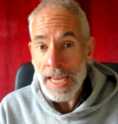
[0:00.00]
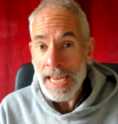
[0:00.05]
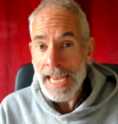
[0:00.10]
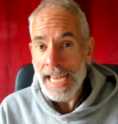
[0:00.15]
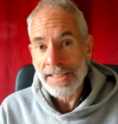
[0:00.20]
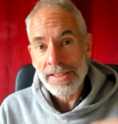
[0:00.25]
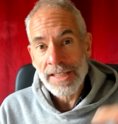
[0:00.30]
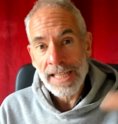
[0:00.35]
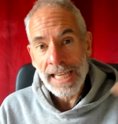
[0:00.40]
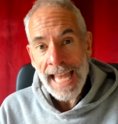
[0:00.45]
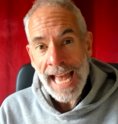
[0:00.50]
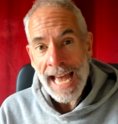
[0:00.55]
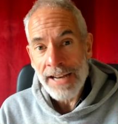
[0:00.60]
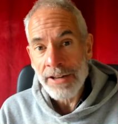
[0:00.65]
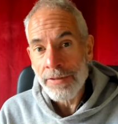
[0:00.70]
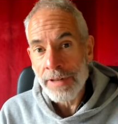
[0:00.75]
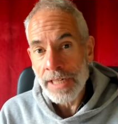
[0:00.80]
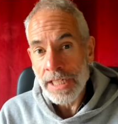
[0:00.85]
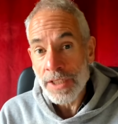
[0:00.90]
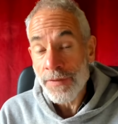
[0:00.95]
it's the
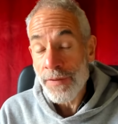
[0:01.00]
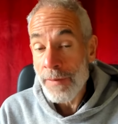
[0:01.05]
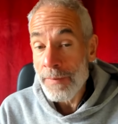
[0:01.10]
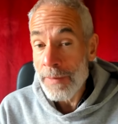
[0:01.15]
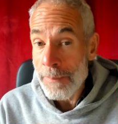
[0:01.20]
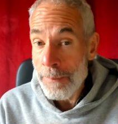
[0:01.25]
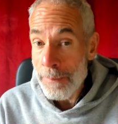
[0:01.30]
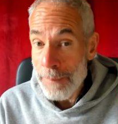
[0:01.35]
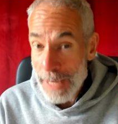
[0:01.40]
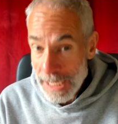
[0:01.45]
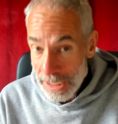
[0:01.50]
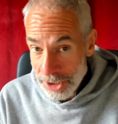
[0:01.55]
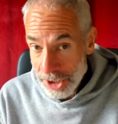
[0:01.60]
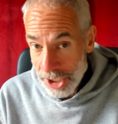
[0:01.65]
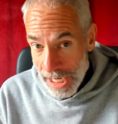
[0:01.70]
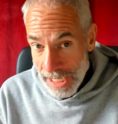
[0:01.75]
calories from the binge